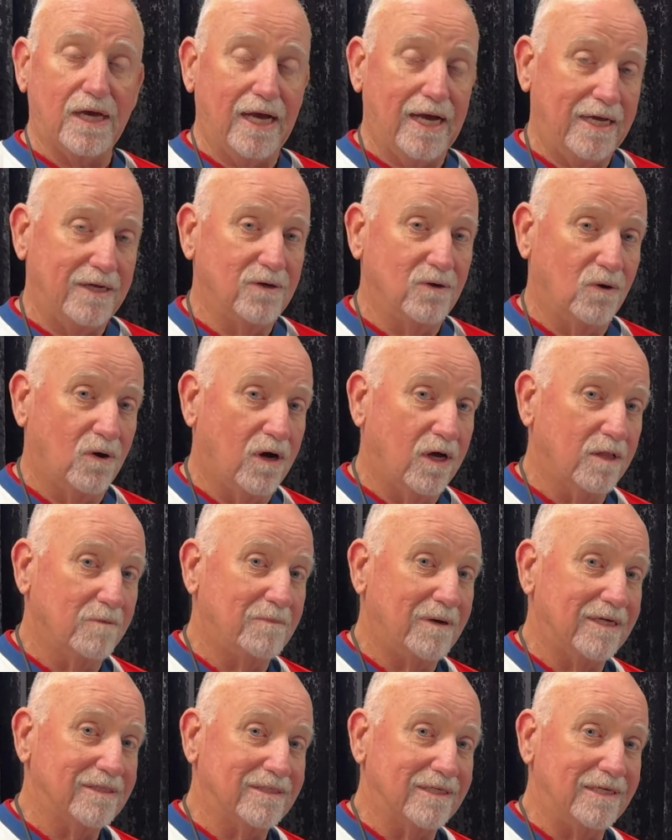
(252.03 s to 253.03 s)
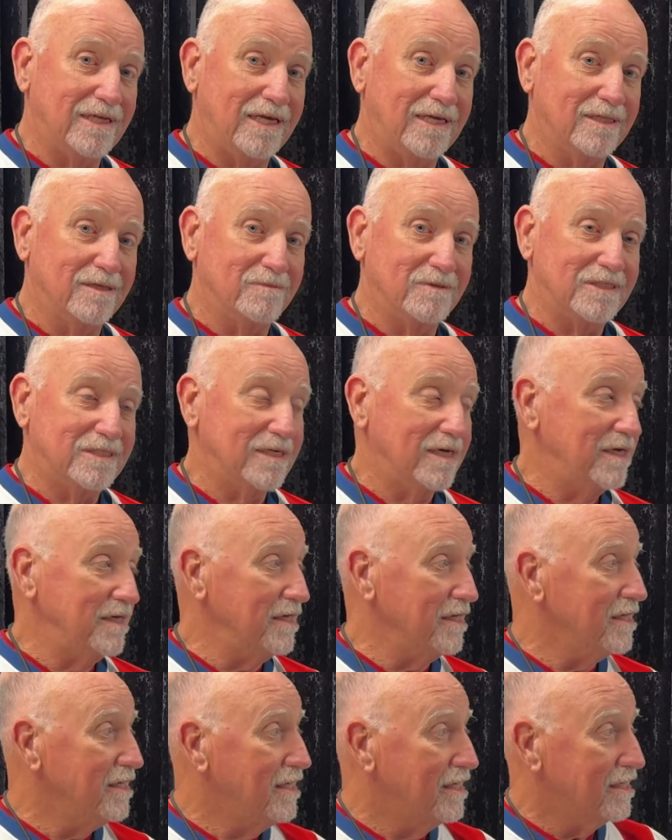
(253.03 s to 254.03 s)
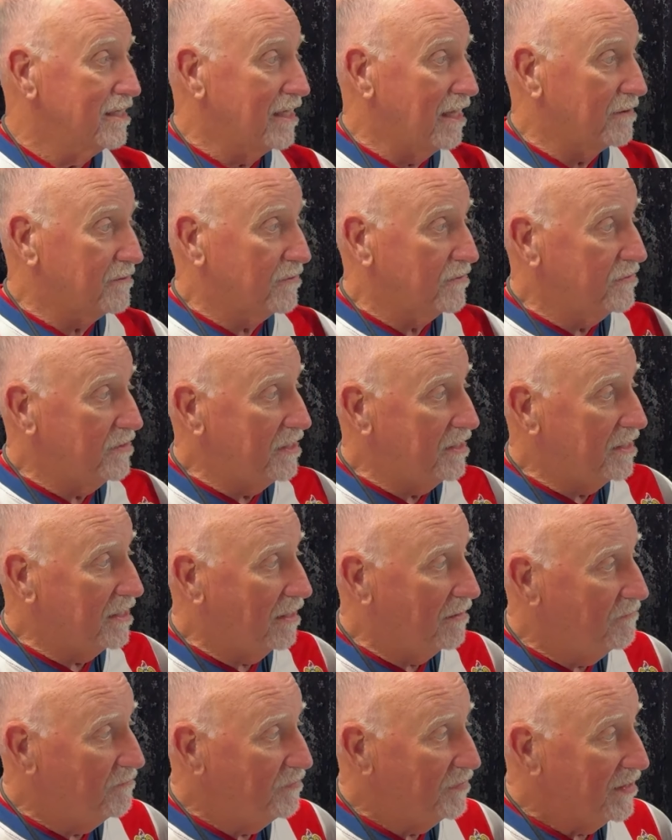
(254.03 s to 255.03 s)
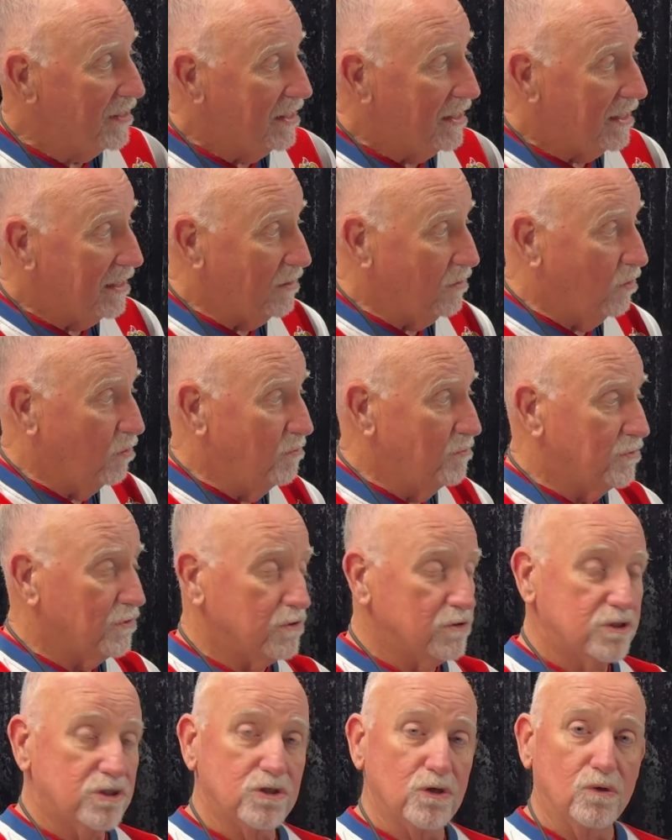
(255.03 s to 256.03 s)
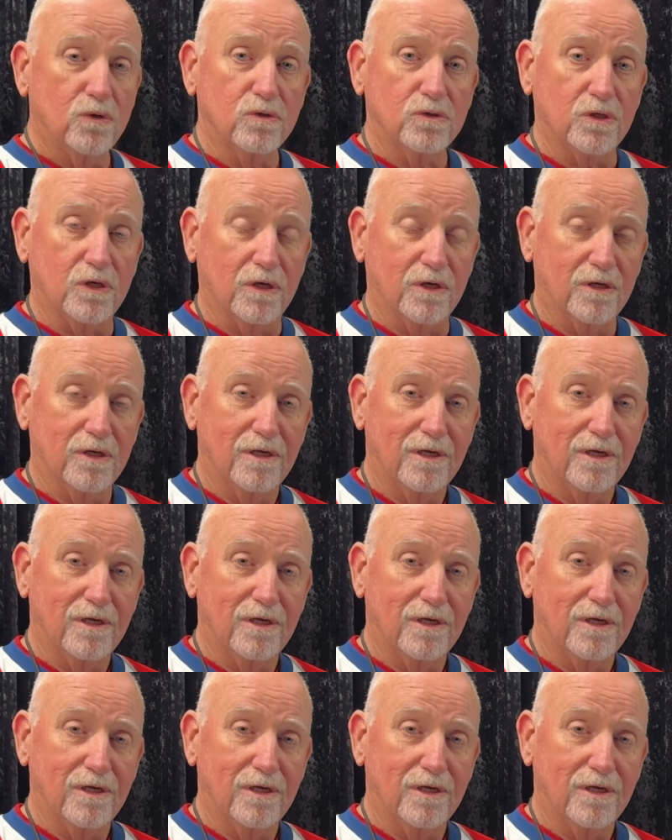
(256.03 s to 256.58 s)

I know all about the knee, let me tell you. La rodilla. El hombro, shoulder.